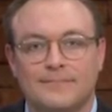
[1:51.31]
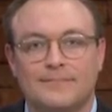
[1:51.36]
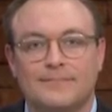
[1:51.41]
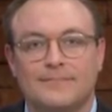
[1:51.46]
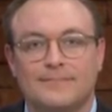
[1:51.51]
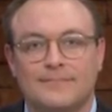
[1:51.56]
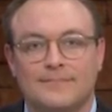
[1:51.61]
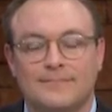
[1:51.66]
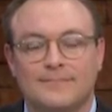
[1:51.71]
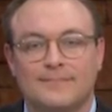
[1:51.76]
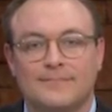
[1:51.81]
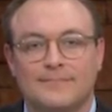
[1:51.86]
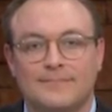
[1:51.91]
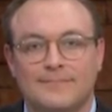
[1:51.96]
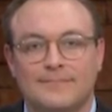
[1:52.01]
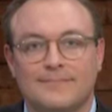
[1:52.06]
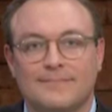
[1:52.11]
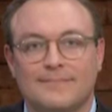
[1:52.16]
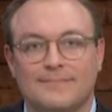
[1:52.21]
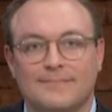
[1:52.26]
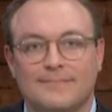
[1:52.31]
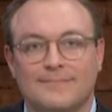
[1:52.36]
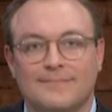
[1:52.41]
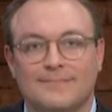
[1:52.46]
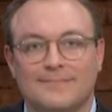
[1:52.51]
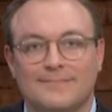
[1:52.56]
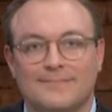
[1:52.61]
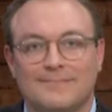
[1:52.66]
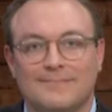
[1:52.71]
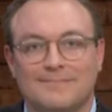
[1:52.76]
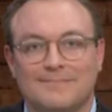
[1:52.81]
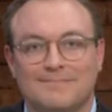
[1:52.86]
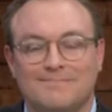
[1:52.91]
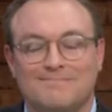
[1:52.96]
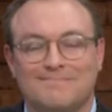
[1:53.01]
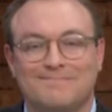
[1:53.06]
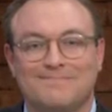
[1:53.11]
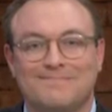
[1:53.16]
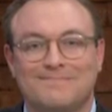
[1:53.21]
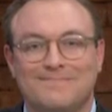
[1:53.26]

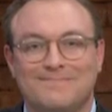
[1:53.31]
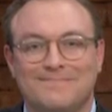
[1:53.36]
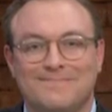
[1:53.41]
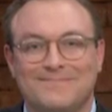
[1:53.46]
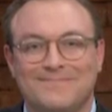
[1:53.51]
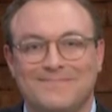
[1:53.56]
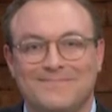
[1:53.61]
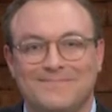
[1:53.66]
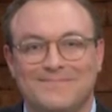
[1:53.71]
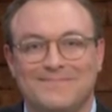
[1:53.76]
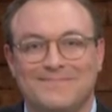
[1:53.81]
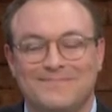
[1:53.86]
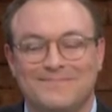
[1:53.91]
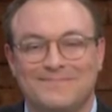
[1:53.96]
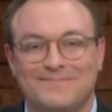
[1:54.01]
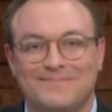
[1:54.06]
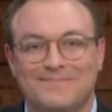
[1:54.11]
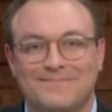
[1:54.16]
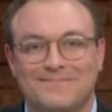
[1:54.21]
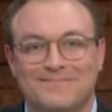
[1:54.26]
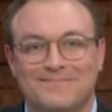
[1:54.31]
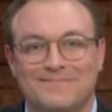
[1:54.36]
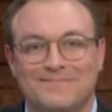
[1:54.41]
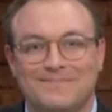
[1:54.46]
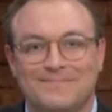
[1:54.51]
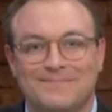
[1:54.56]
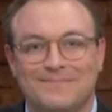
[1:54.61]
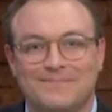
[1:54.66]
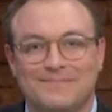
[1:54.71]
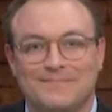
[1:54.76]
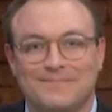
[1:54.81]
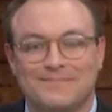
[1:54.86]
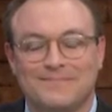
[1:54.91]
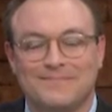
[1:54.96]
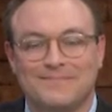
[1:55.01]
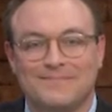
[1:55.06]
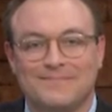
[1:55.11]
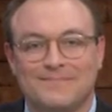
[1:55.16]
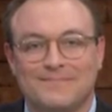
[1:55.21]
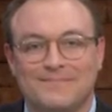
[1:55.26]

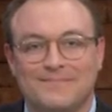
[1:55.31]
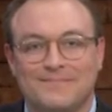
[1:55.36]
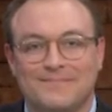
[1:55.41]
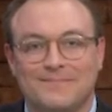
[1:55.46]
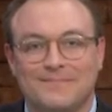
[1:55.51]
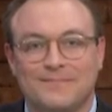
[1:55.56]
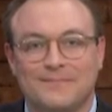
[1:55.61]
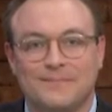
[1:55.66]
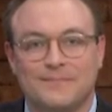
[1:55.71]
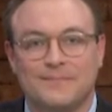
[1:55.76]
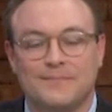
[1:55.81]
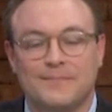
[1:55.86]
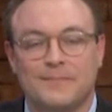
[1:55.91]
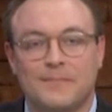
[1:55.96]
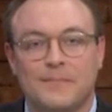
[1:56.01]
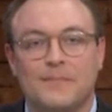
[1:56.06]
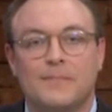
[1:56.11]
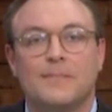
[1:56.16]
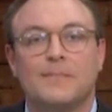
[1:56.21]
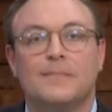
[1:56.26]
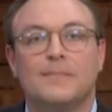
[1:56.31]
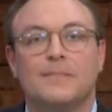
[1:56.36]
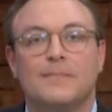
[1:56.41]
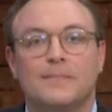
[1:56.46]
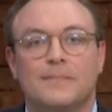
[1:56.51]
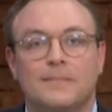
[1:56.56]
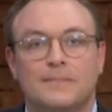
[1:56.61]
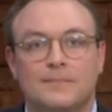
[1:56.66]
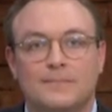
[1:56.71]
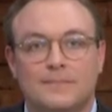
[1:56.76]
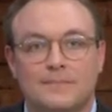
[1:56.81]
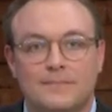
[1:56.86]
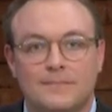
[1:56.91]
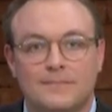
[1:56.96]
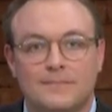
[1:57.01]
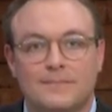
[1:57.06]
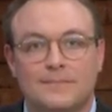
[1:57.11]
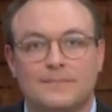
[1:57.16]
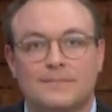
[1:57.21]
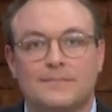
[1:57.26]

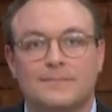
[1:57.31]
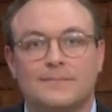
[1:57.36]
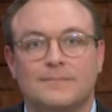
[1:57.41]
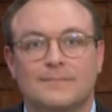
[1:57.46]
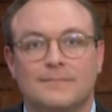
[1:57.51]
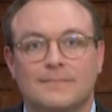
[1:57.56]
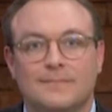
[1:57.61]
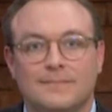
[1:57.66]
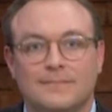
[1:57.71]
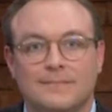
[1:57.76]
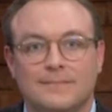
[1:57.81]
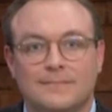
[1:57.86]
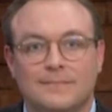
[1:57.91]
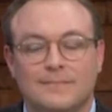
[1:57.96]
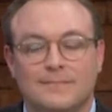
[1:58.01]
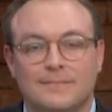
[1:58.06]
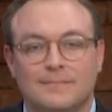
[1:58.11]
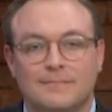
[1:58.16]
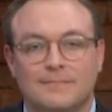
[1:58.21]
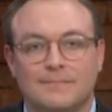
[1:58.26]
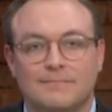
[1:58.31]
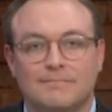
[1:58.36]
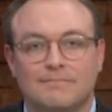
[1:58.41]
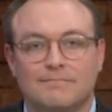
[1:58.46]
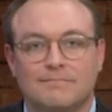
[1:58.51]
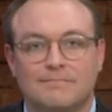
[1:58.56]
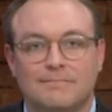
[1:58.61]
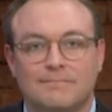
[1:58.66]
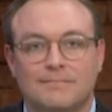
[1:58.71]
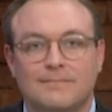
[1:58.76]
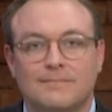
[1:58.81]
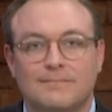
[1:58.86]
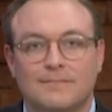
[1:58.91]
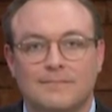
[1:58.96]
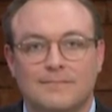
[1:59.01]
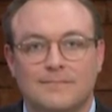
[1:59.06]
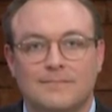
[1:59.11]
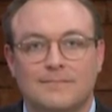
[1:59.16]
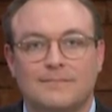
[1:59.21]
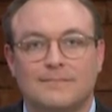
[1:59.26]
No words are spoken by the person on screen.